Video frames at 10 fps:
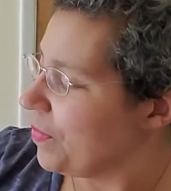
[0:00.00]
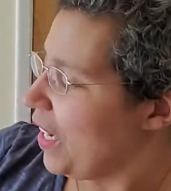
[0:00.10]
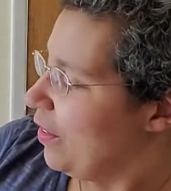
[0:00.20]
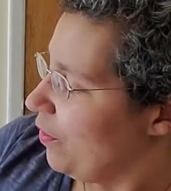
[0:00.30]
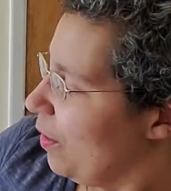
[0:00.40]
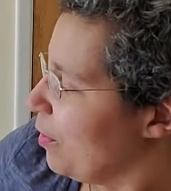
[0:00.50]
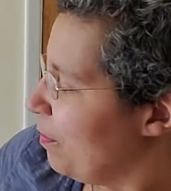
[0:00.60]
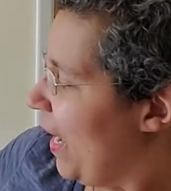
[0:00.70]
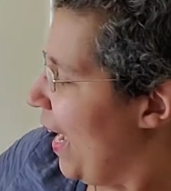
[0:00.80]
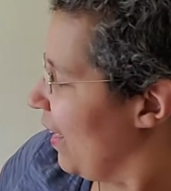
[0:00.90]
And from her
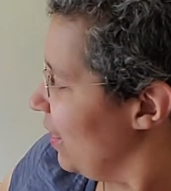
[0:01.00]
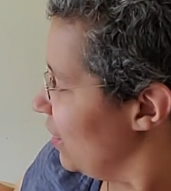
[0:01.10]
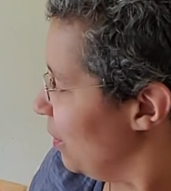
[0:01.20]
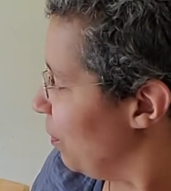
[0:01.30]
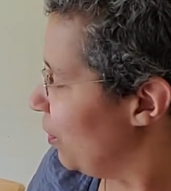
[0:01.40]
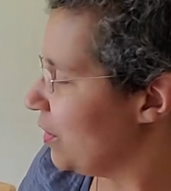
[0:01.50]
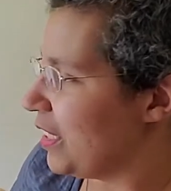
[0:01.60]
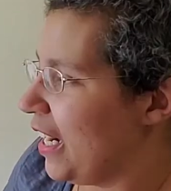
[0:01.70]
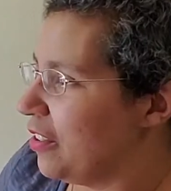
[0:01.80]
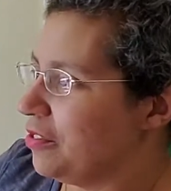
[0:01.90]
bag, she pulls
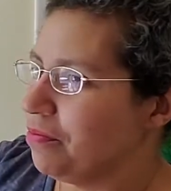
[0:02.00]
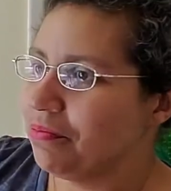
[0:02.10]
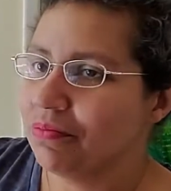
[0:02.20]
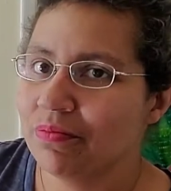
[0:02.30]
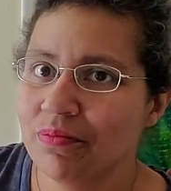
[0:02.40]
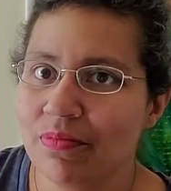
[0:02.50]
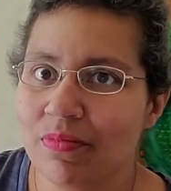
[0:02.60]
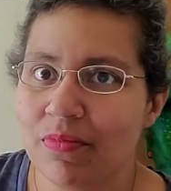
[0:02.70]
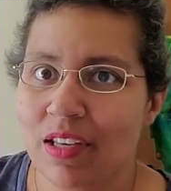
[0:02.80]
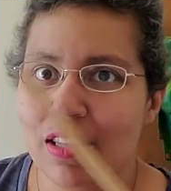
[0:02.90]
out
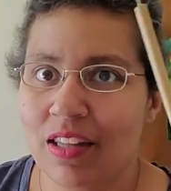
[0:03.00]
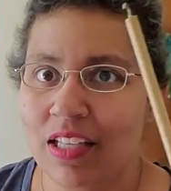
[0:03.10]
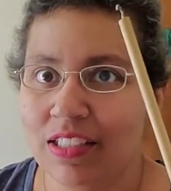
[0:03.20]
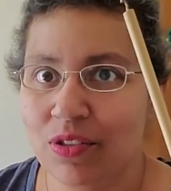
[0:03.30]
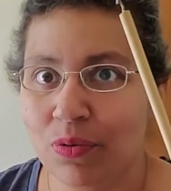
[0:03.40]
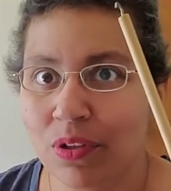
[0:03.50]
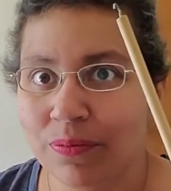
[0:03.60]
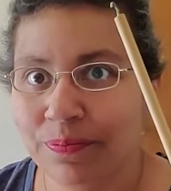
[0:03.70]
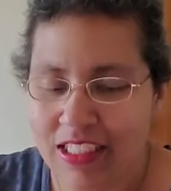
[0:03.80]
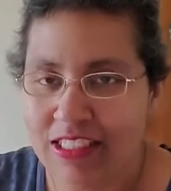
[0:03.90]
this tool.